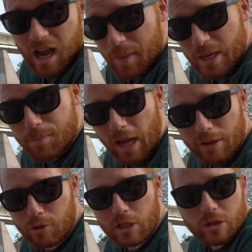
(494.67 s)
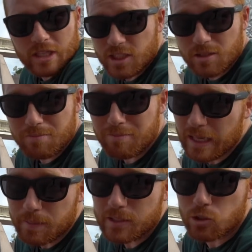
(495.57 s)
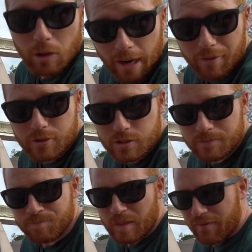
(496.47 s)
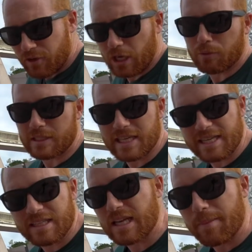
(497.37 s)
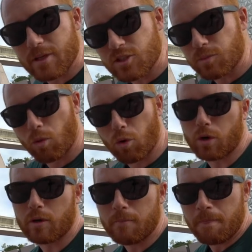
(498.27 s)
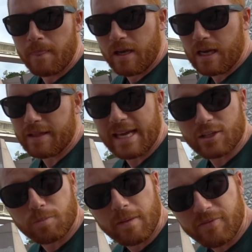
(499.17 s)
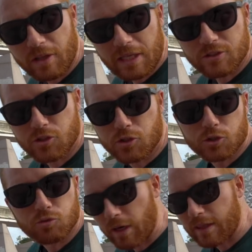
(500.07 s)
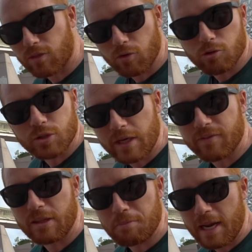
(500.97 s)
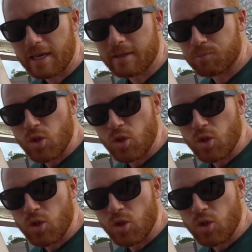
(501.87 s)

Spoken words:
I mean, it probably really only takes you maybe 2 hours if you're not really taking the time to explore the actual pavilions and you're just running through trying to find the painting.